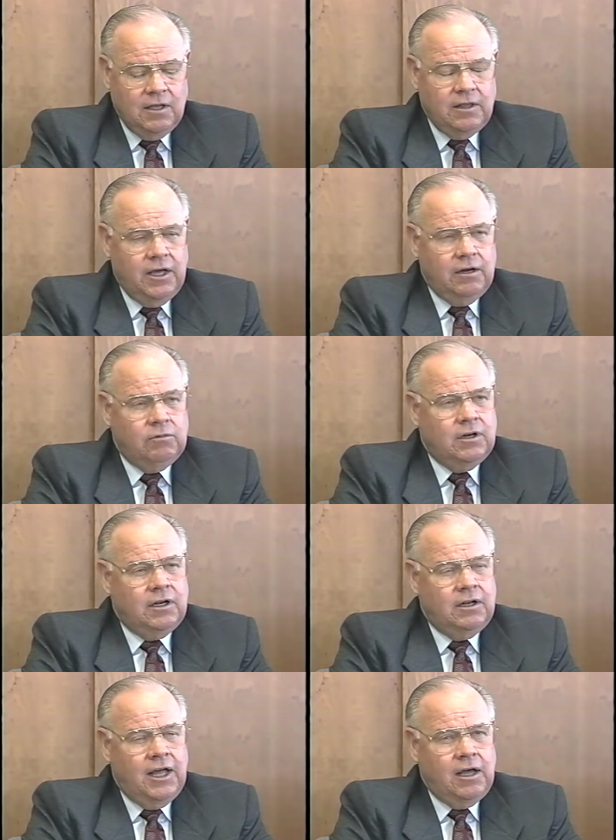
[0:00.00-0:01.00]
that it would
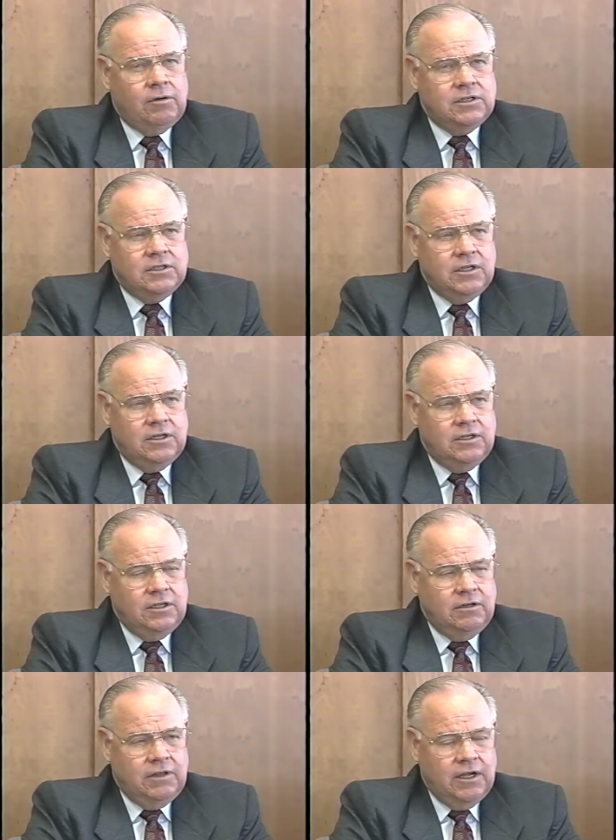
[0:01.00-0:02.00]
allow us to
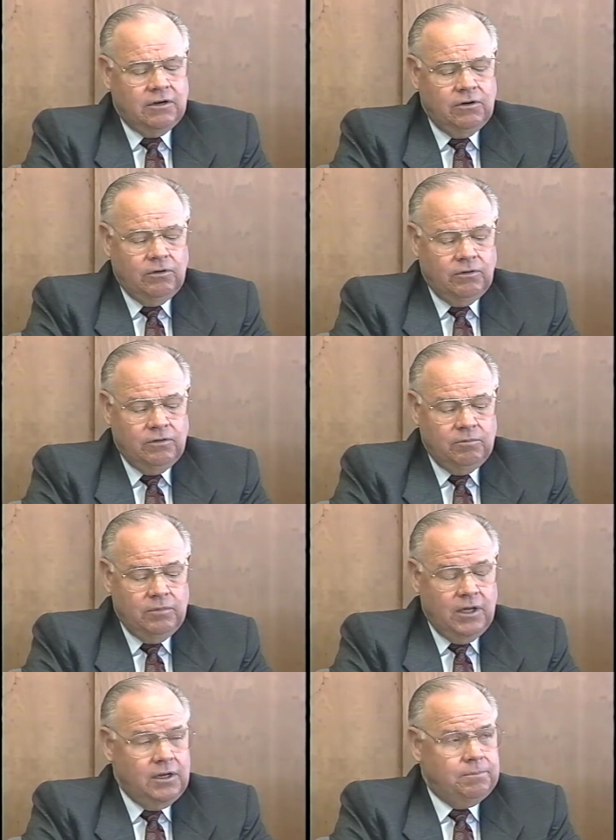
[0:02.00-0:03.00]
continue that growth.
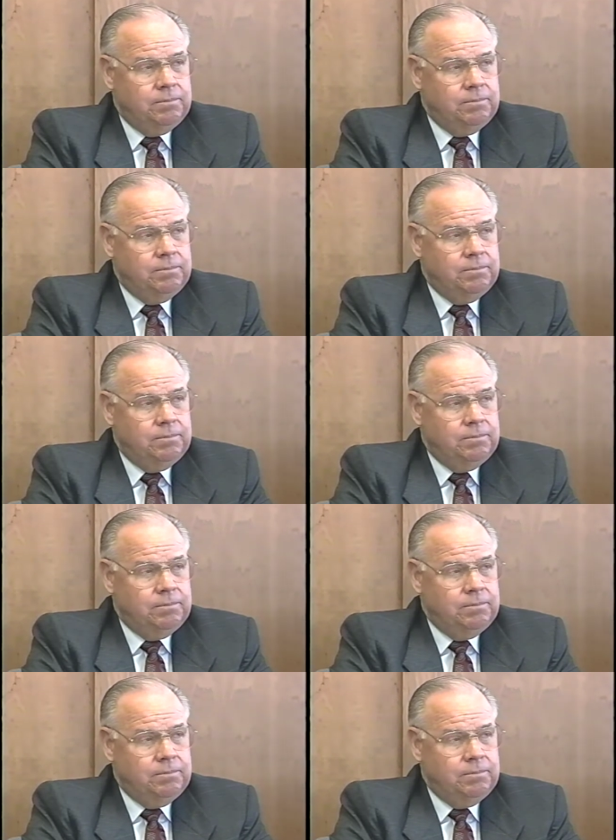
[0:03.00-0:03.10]
Many